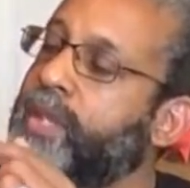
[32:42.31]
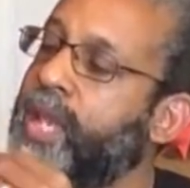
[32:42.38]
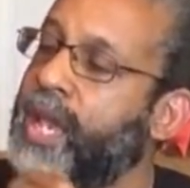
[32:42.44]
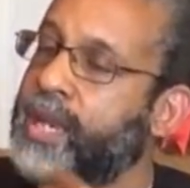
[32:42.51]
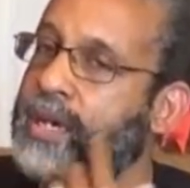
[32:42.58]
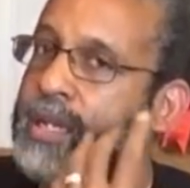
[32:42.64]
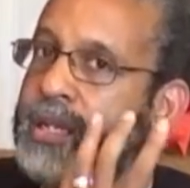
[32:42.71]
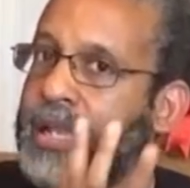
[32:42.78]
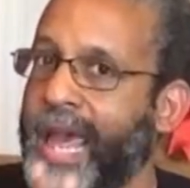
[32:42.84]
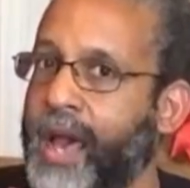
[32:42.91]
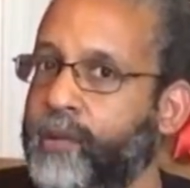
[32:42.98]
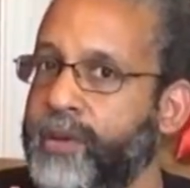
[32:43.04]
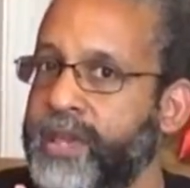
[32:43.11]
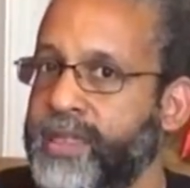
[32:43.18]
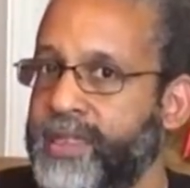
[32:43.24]
and
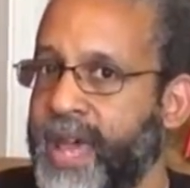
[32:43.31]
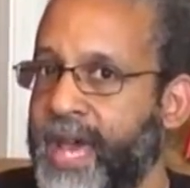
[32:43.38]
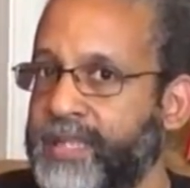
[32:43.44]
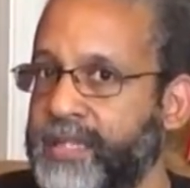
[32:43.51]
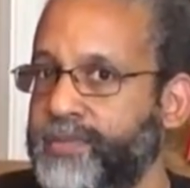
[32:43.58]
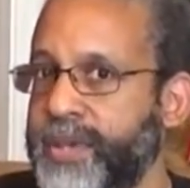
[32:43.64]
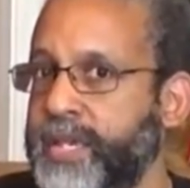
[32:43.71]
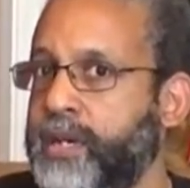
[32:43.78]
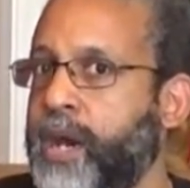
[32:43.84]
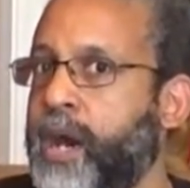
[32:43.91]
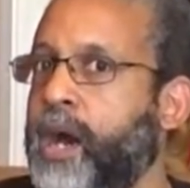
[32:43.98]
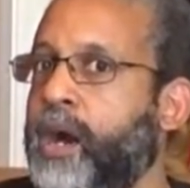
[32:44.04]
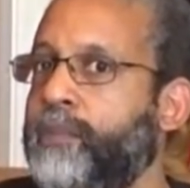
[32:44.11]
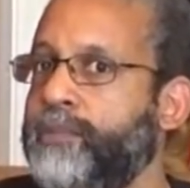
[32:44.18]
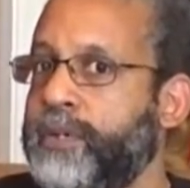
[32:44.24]
allowing that to
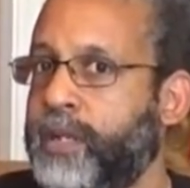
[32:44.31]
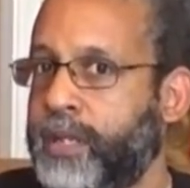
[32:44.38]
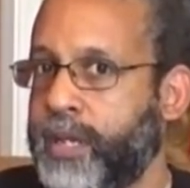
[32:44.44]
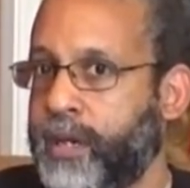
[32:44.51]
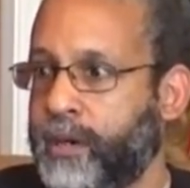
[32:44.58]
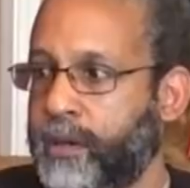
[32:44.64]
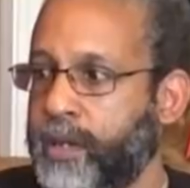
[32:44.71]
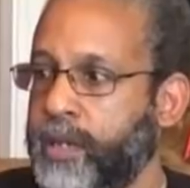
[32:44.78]
become clear.